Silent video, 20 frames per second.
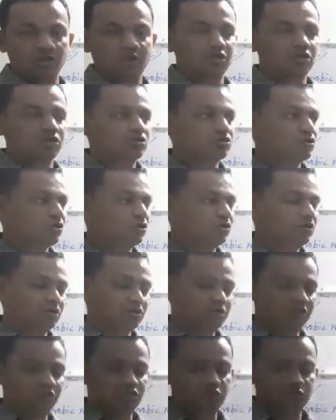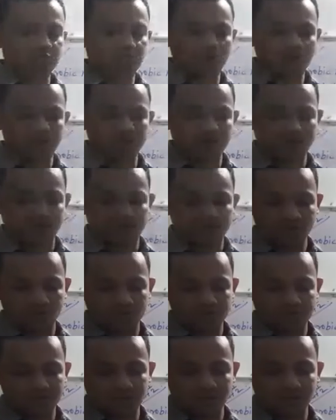So in this point we have
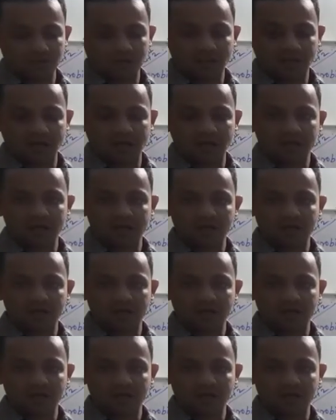seen that